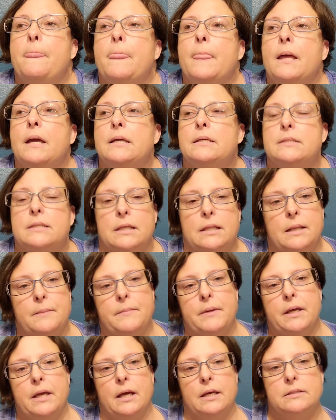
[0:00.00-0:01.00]
he said, let
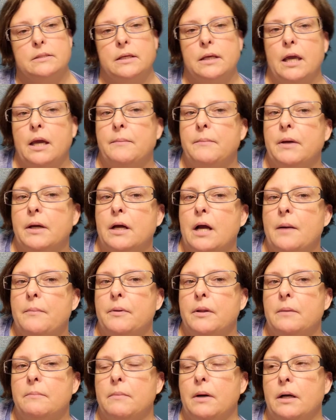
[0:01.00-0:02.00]
me guess, they gave me a
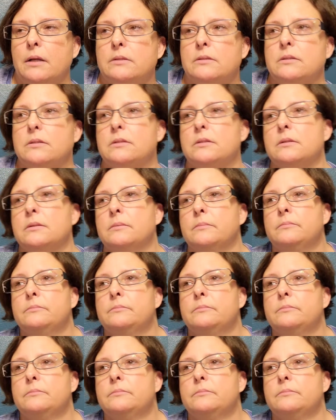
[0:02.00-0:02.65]
couple of months.